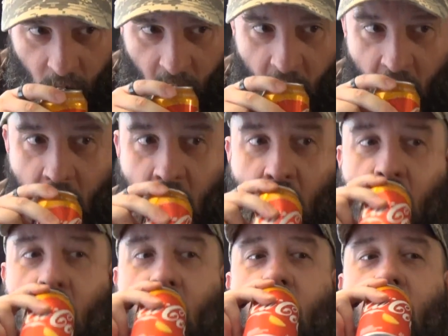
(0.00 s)

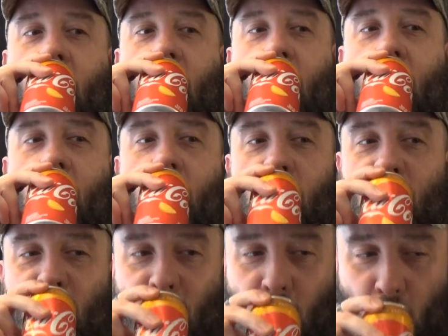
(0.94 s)

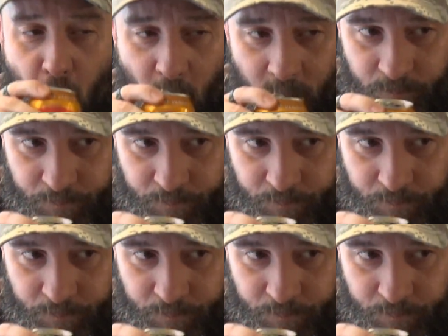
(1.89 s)
[no speech]